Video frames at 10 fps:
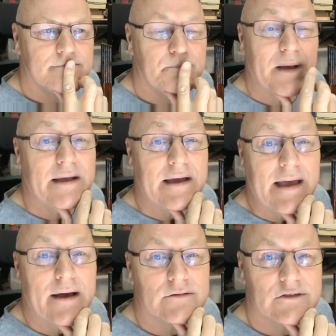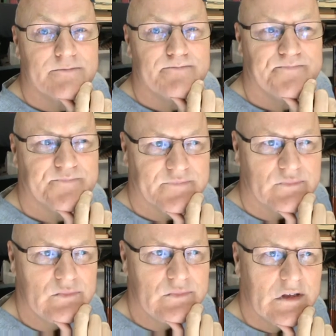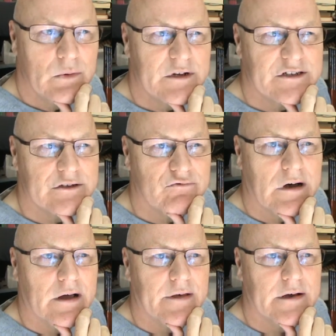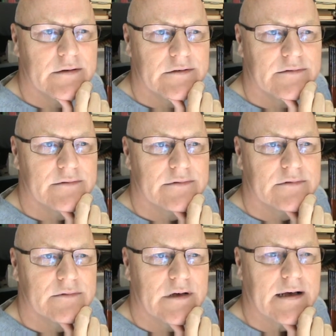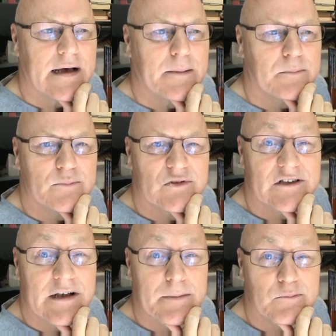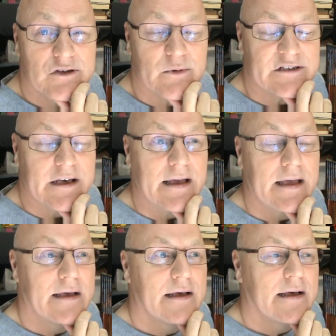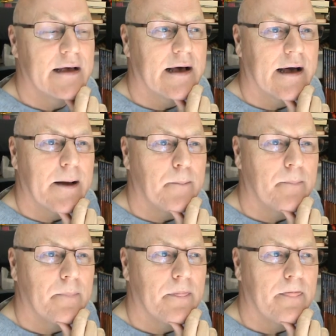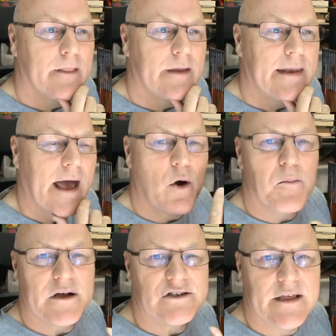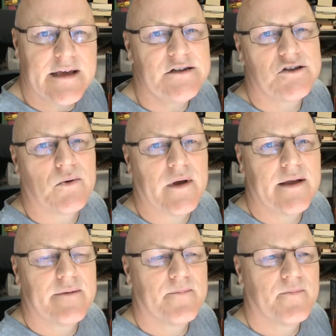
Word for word: bank account, which is rather um, slim, shall we say. Um, now I'm actually into it.